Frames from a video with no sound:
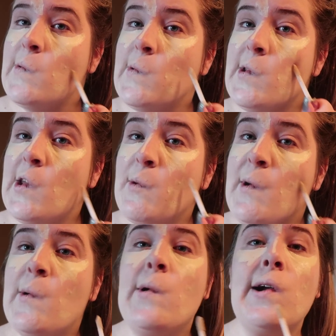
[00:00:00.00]
when I'm
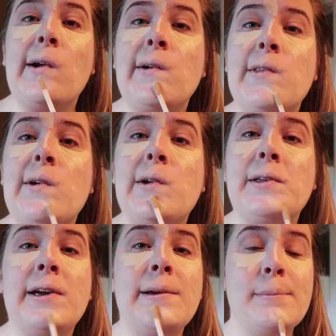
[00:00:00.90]
at work the whole
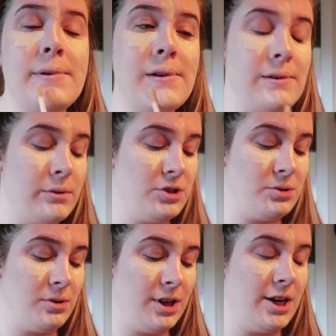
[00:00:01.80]
time, which
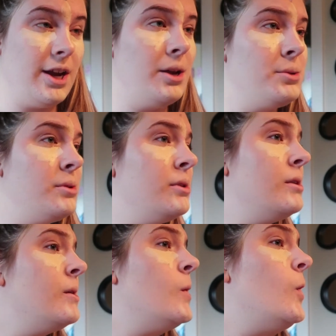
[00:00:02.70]
is really nice.
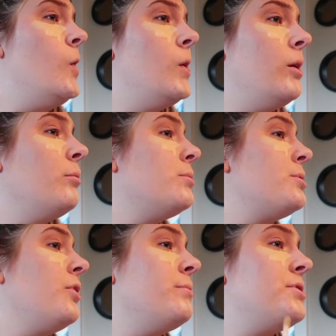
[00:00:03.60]

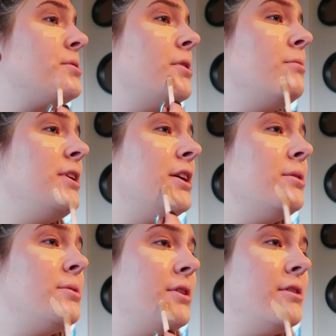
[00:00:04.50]
So I'm just going to be
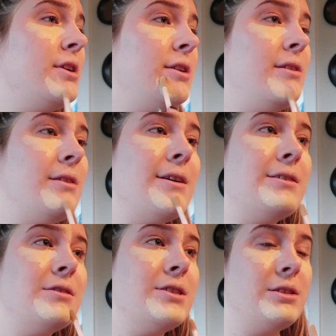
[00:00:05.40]
concealing
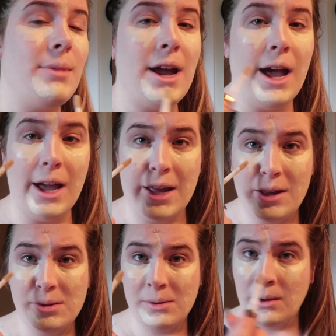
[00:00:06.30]
underneath my
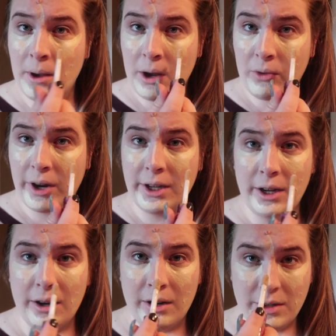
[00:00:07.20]
eyes, right
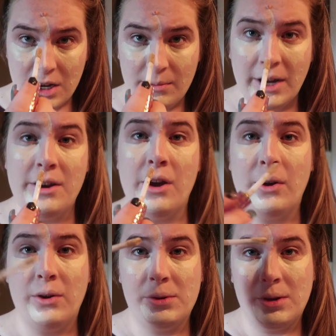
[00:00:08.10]
here, down my
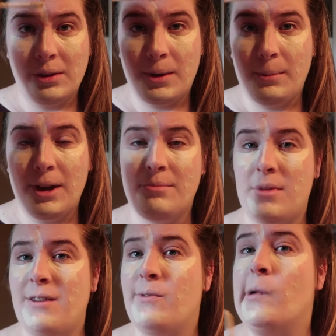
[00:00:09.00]
nose, a little bit in
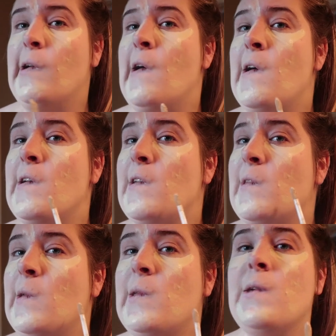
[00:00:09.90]
my forehead, and
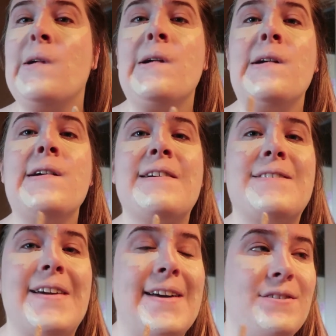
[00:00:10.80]
then if
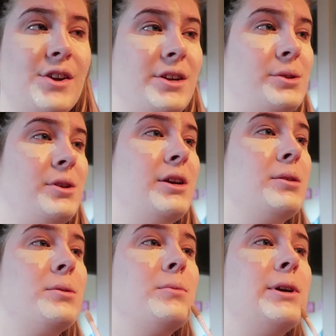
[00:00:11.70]
I have any
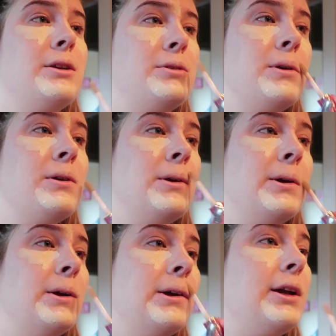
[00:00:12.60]
zits, which
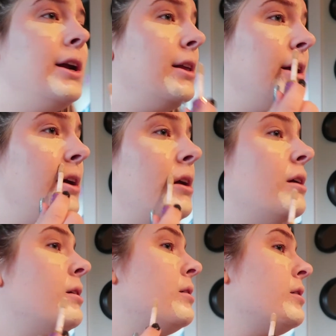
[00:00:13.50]
lately
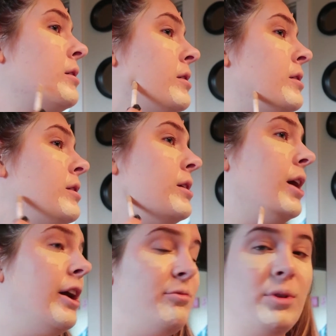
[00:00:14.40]

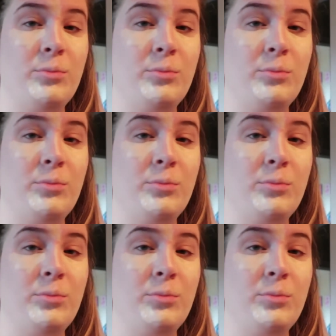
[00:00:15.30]
I've